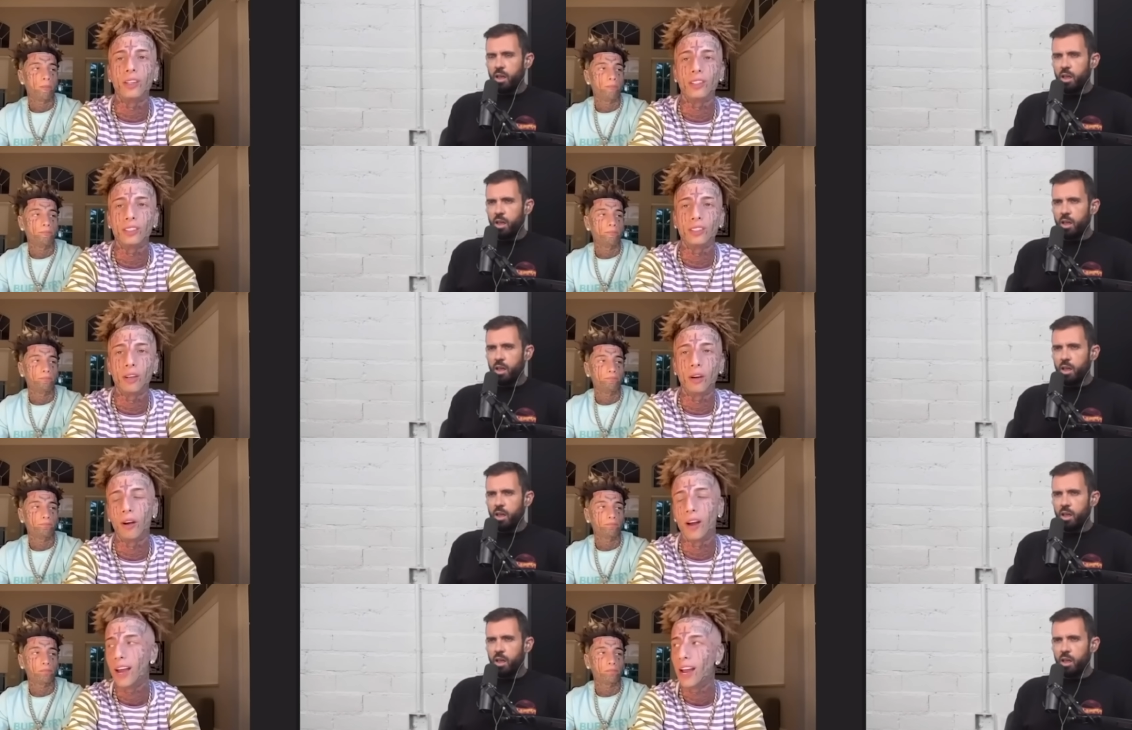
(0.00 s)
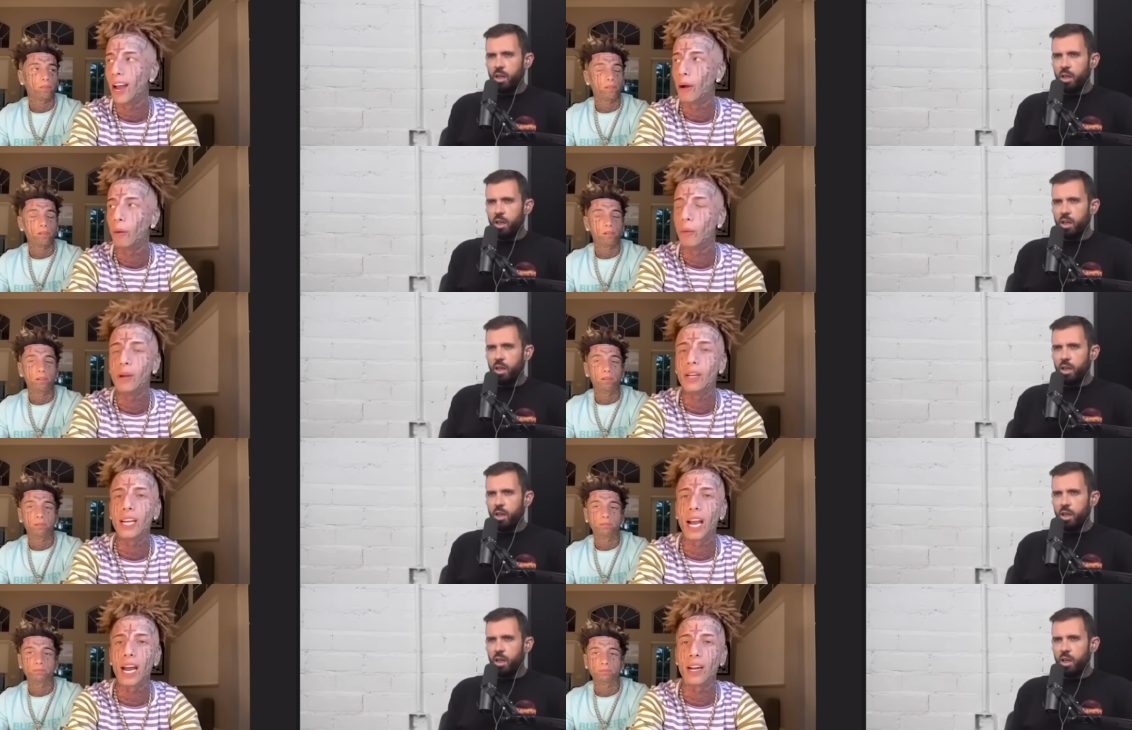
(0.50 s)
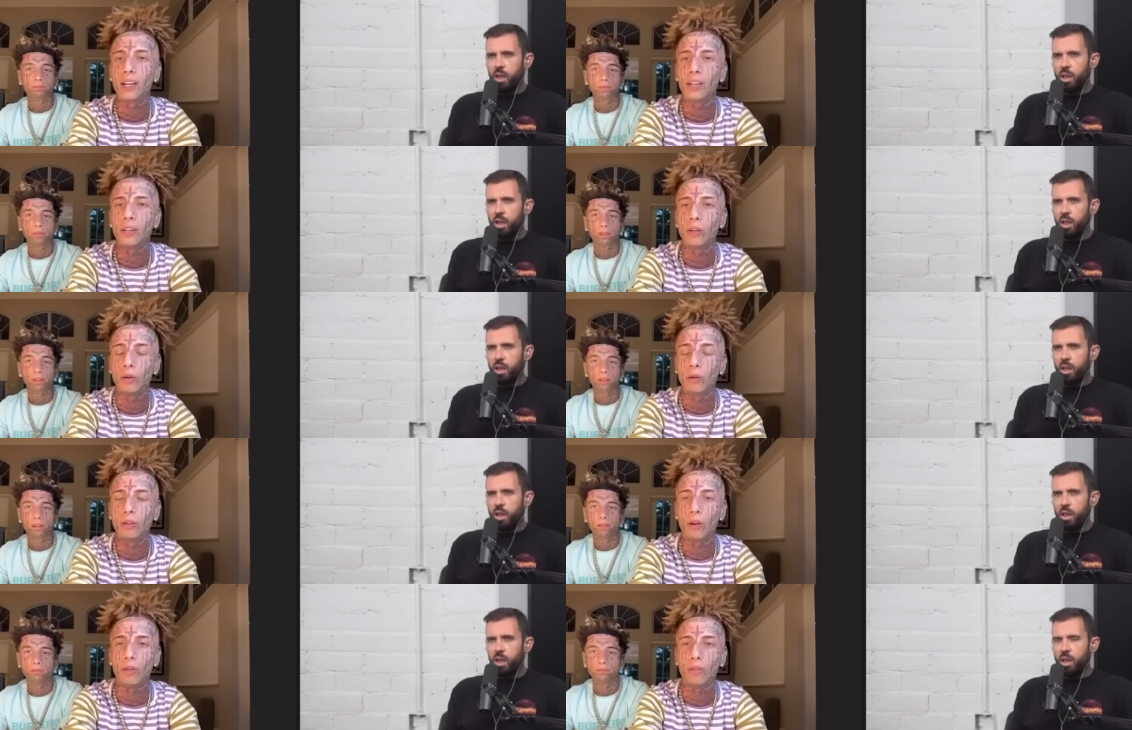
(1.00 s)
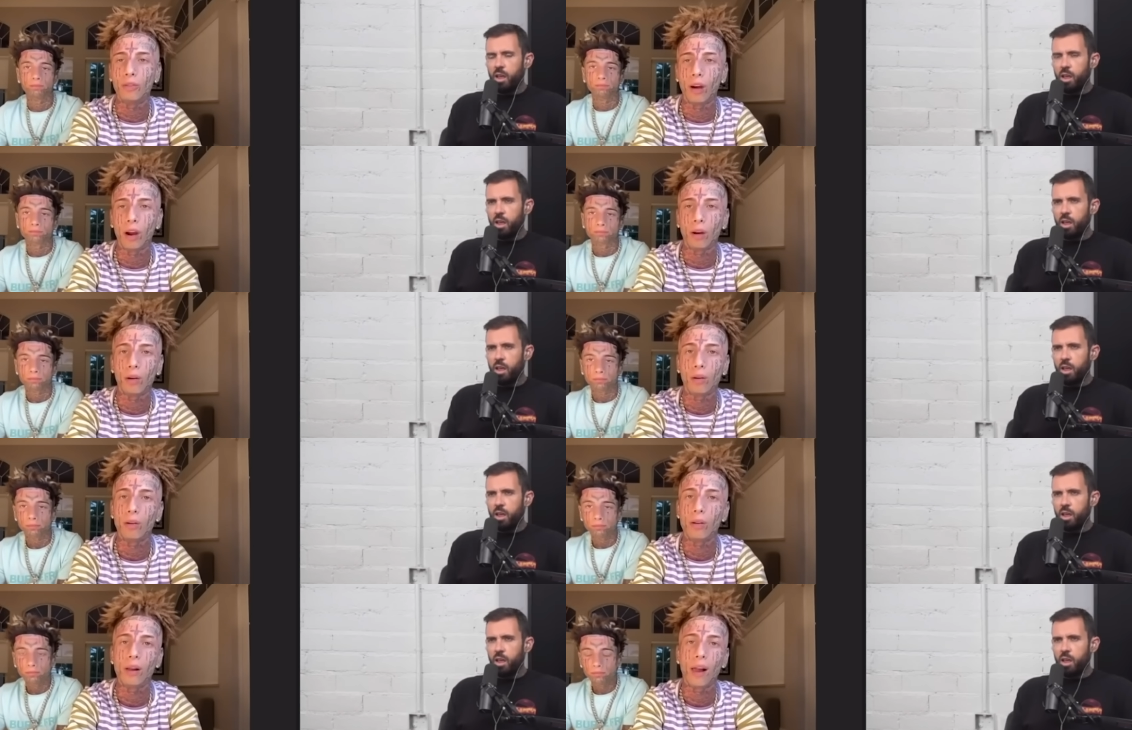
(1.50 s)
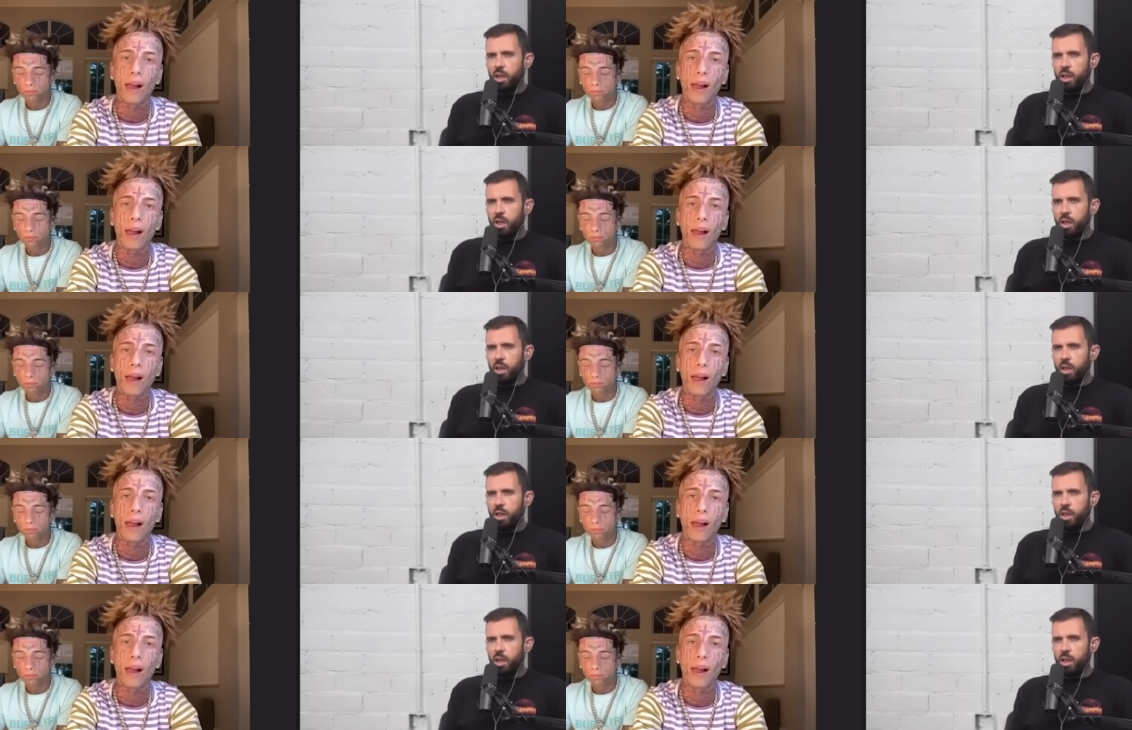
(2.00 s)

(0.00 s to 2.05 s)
Speaker 1: So we kind of knew it would go viral.